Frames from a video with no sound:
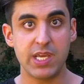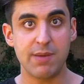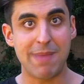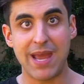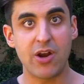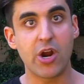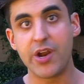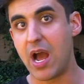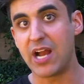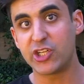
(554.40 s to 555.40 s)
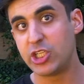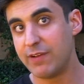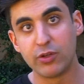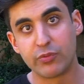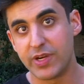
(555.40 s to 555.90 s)
men are not
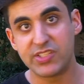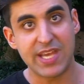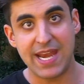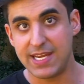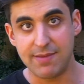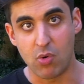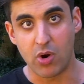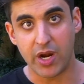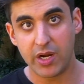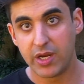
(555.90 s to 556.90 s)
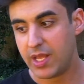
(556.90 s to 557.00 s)
chivalrous anymore.